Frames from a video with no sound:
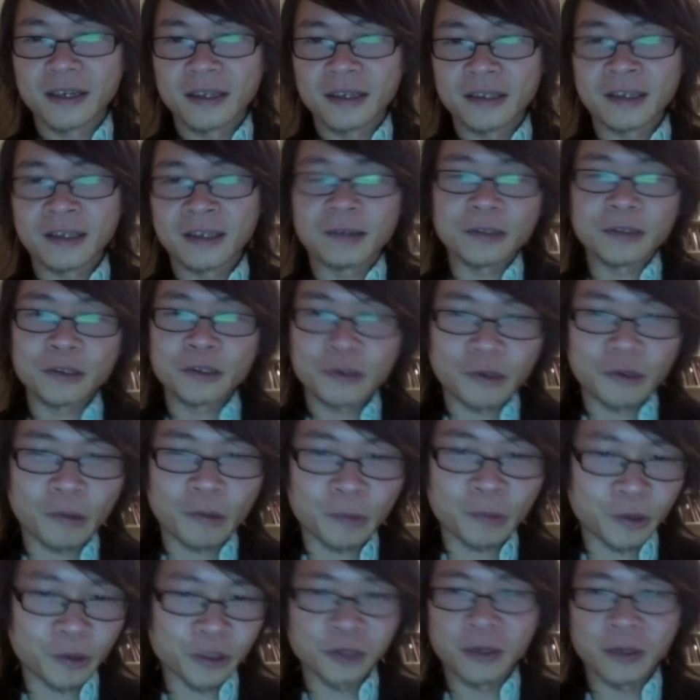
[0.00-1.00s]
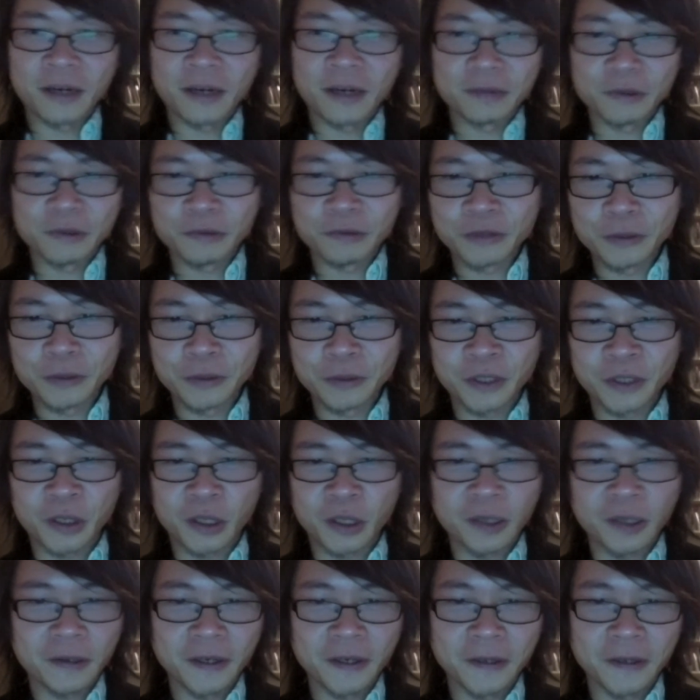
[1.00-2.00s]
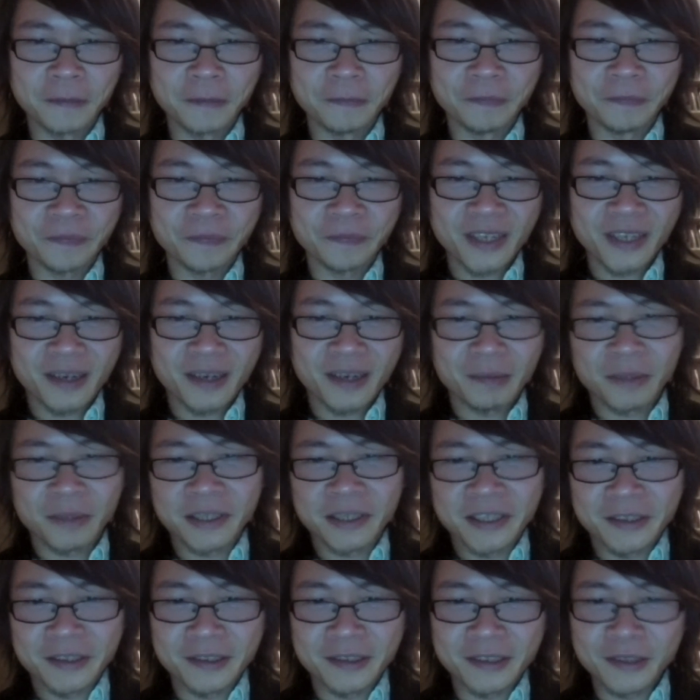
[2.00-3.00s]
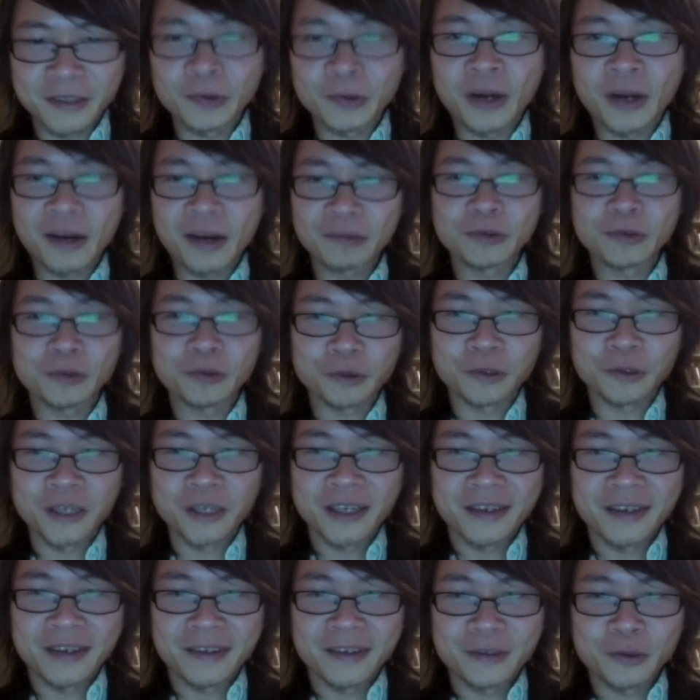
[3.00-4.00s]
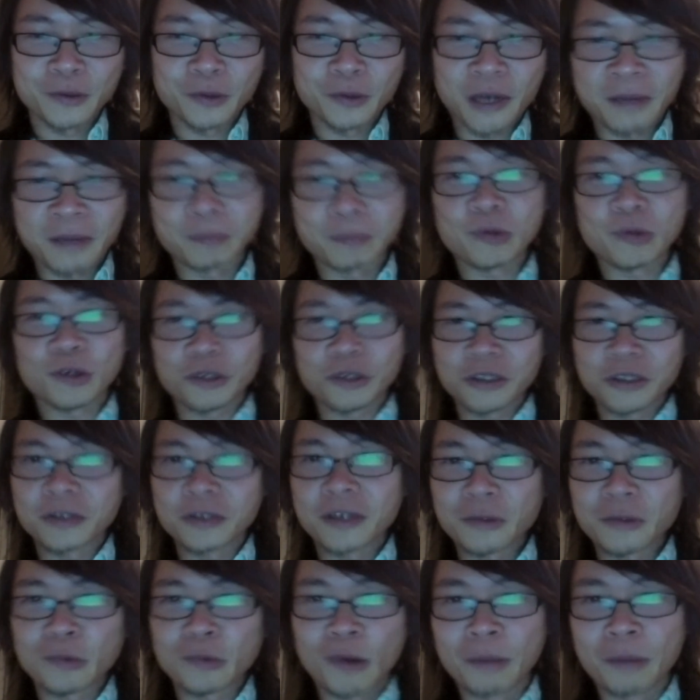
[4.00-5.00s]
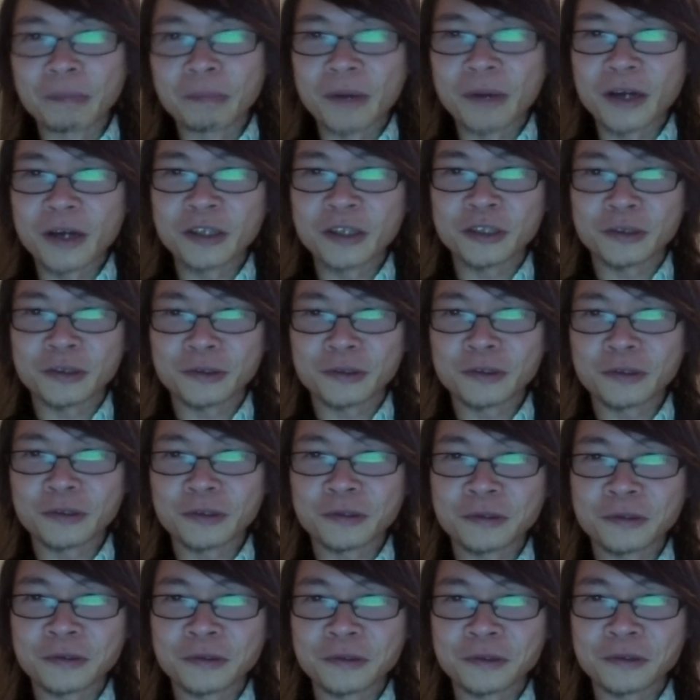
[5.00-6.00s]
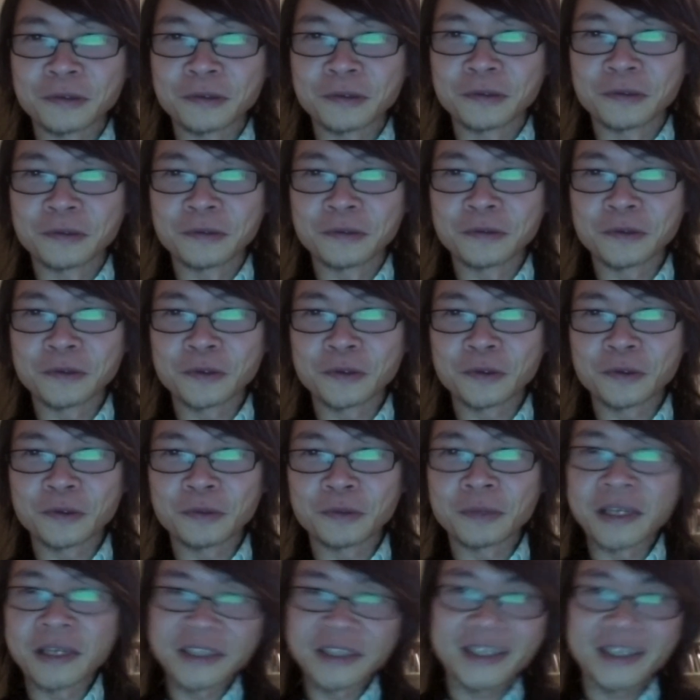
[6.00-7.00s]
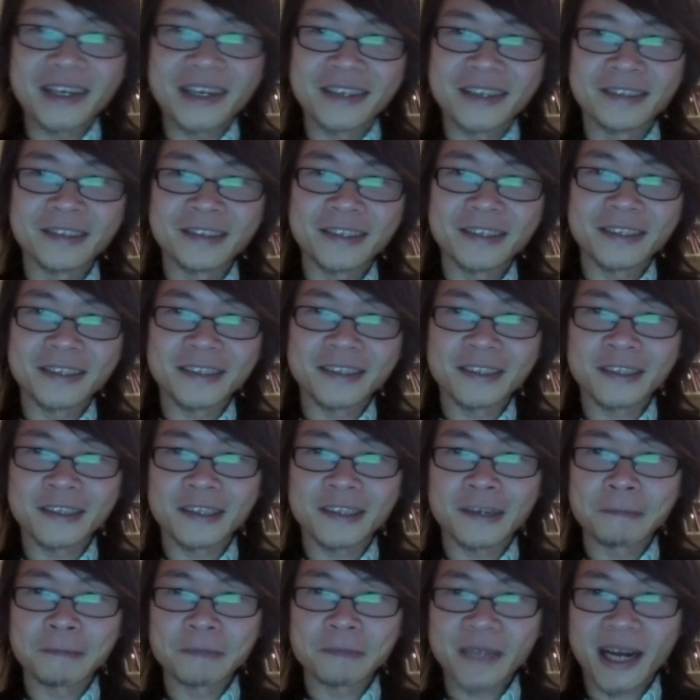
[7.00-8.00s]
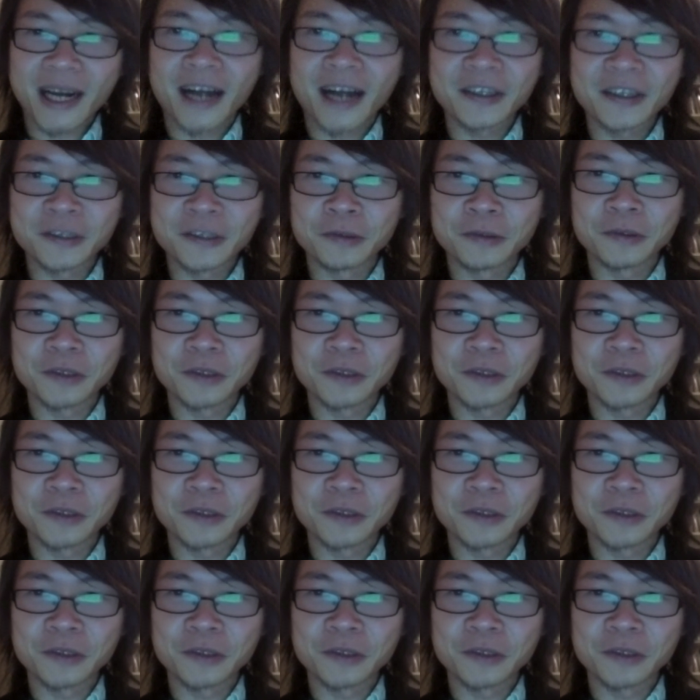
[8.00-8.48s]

Now, you, of course, you have the filter, um, but then you have to to employ one person to, to, to maintain that these argue